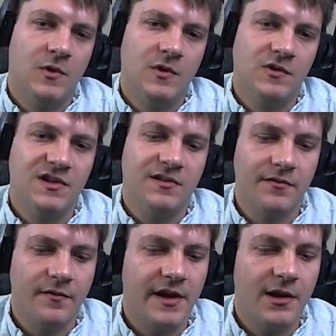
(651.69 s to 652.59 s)
Let's see
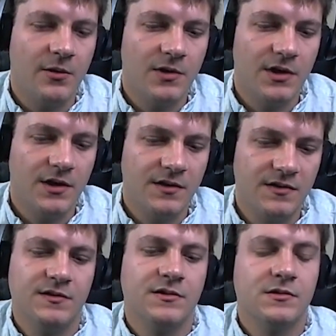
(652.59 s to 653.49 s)
if that
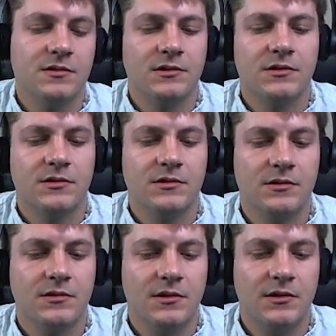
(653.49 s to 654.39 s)
works.
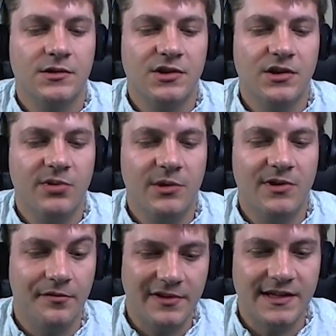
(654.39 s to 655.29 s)
Should complain
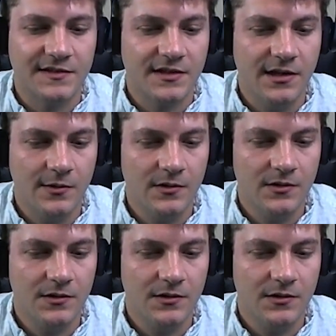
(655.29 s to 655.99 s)
about Flask now.